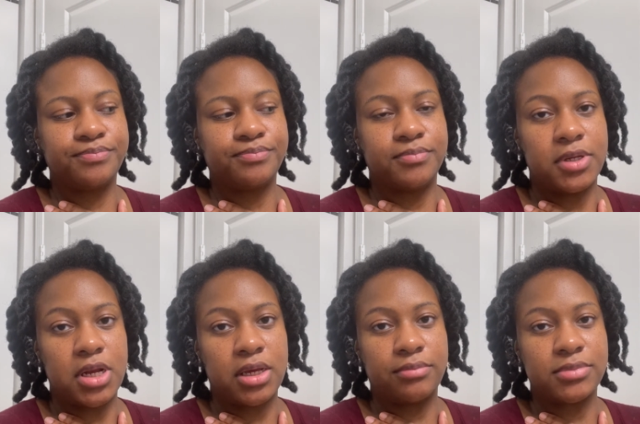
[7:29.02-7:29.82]

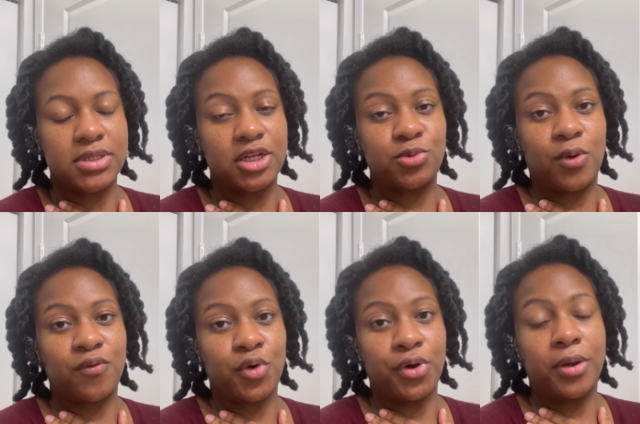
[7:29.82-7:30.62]
midnight. It's like
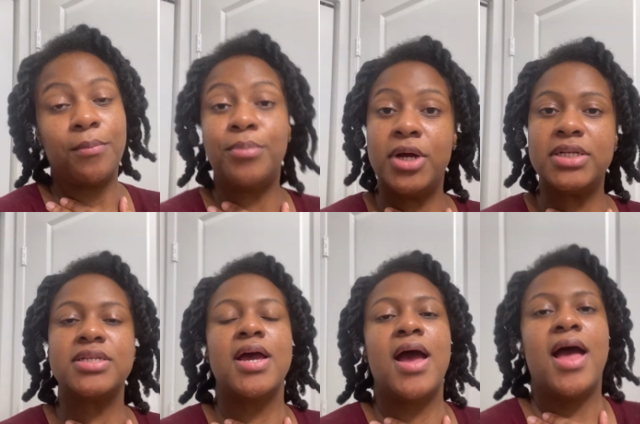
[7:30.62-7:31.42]
twelve thirty,
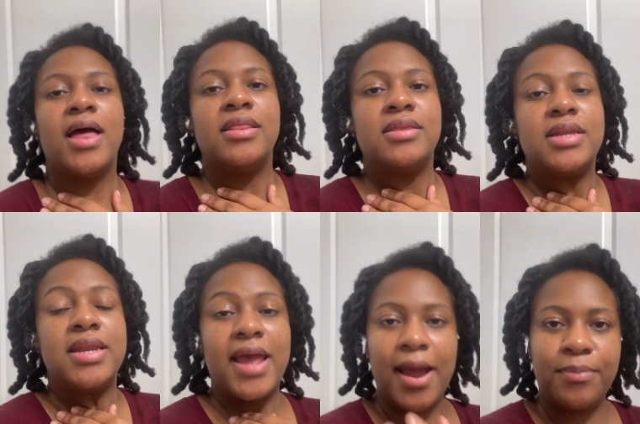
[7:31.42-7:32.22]
but the
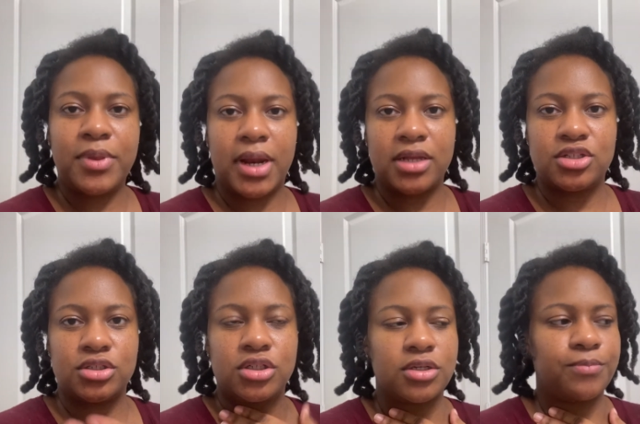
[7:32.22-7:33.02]
nap that I
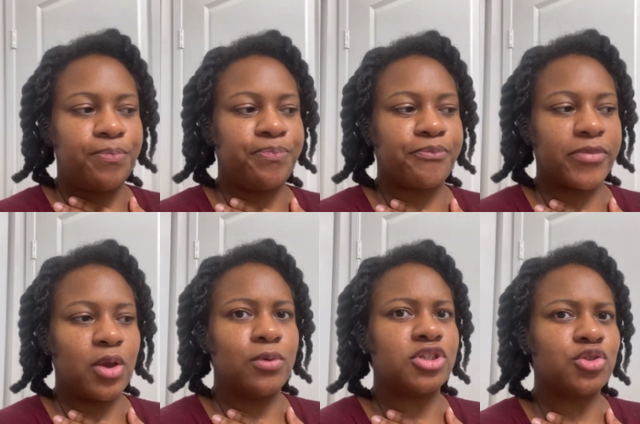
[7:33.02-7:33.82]
took
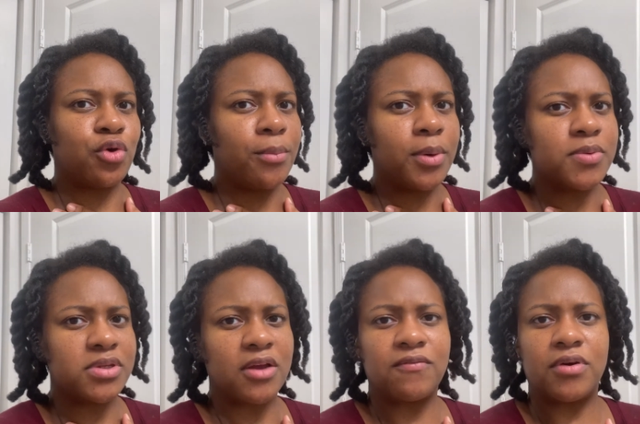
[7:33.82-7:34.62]
was short, but it was
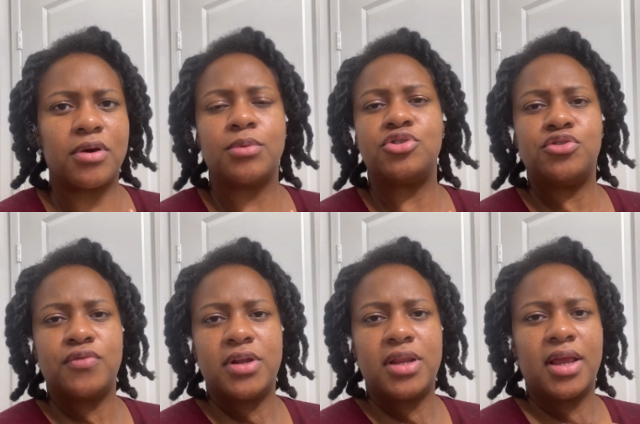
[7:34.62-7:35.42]
like very
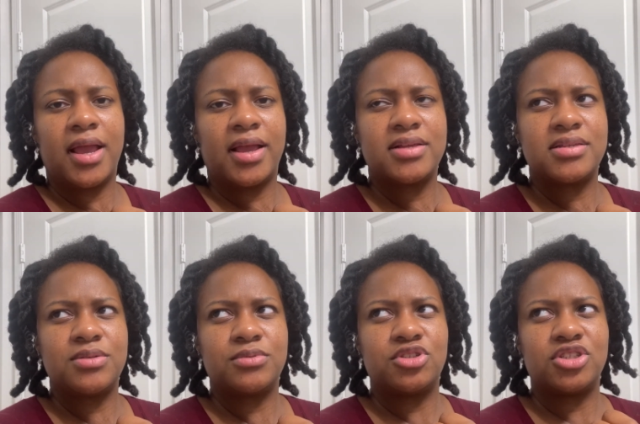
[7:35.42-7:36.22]
rejuvenating. I guess
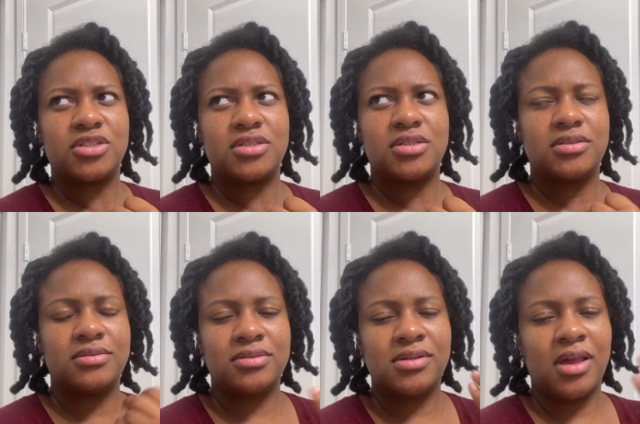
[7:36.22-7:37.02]
it was just,
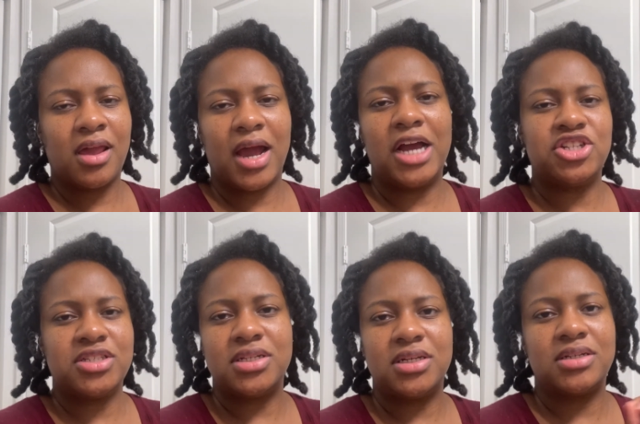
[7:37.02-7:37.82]
I
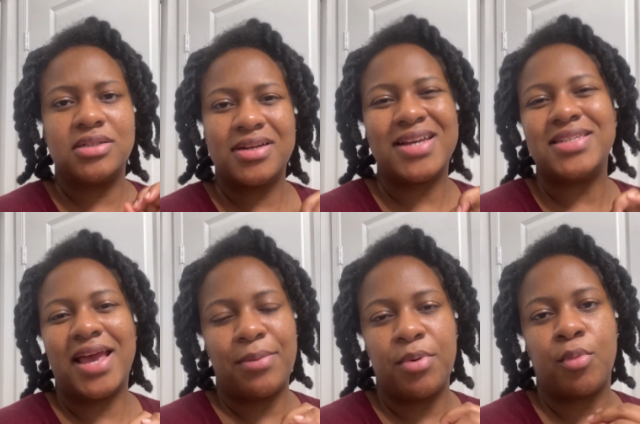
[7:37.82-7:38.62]
just needed a
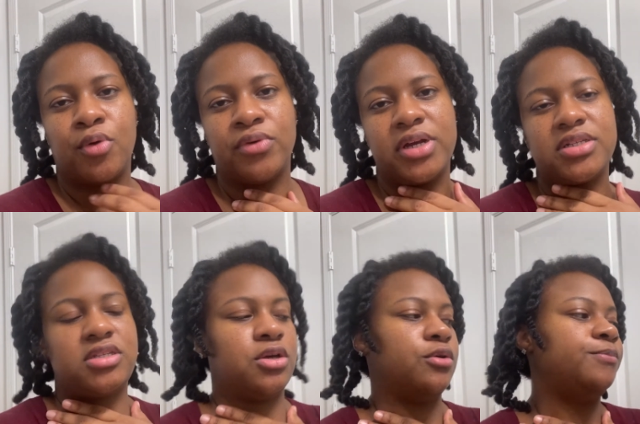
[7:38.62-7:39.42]
tad bit more rest.
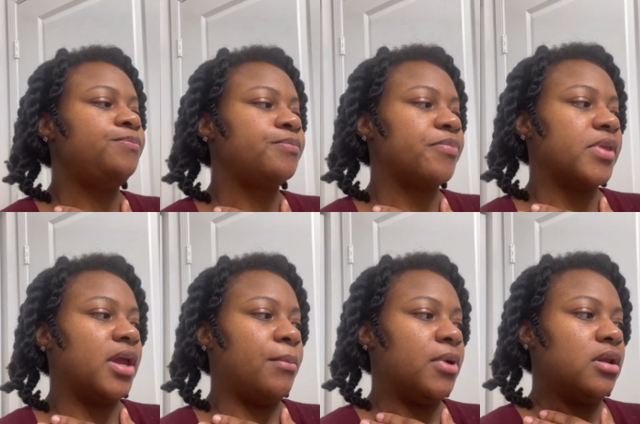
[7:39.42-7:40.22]
So
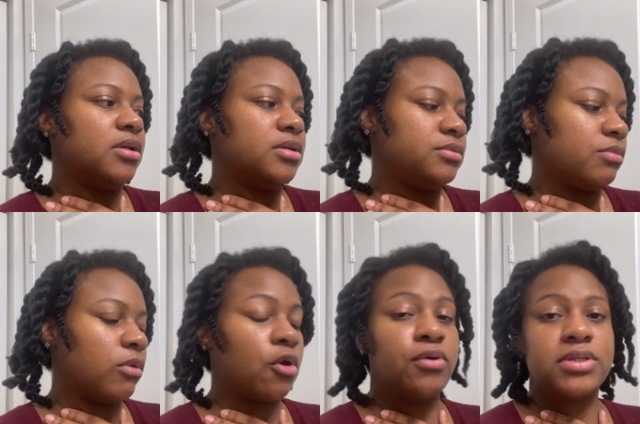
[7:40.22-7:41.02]
I'm gonna
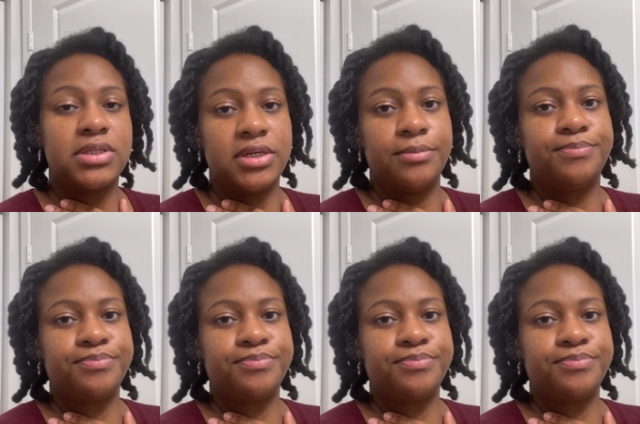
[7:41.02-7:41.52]
go to sleep.